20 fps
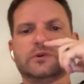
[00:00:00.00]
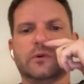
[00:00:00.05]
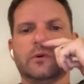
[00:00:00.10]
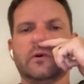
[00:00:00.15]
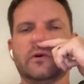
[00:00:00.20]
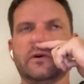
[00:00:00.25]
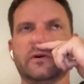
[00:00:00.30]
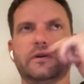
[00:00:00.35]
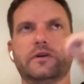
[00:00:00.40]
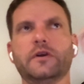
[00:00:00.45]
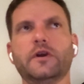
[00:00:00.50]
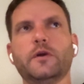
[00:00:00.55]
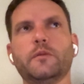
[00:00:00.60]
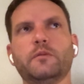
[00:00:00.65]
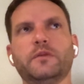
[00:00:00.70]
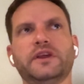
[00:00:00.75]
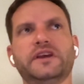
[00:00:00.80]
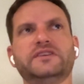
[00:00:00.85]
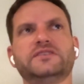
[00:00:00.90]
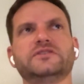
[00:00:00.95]
or
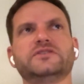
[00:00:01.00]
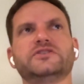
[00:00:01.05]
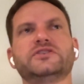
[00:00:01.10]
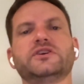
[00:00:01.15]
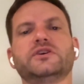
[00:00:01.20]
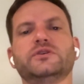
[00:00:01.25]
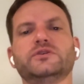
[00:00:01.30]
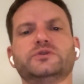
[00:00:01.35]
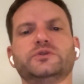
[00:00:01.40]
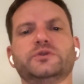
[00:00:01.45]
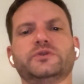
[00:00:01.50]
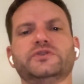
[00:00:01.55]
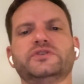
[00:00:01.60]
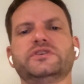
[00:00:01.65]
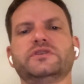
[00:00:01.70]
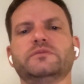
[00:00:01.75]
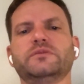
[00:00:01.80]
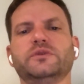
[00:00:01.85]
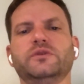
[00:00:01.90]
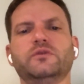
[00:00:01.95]
plates and shells really
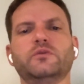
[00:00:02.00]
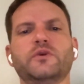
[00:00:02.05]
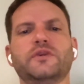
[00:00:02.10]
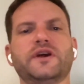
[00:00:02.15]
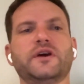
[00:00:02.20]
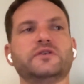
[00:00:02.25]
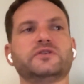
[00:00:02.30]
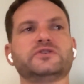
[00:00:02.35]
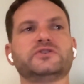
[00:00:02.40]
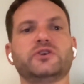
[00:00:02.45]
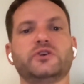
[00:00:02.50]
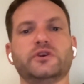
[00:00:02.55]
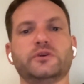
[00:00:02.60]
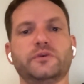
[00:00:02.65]
simple without starting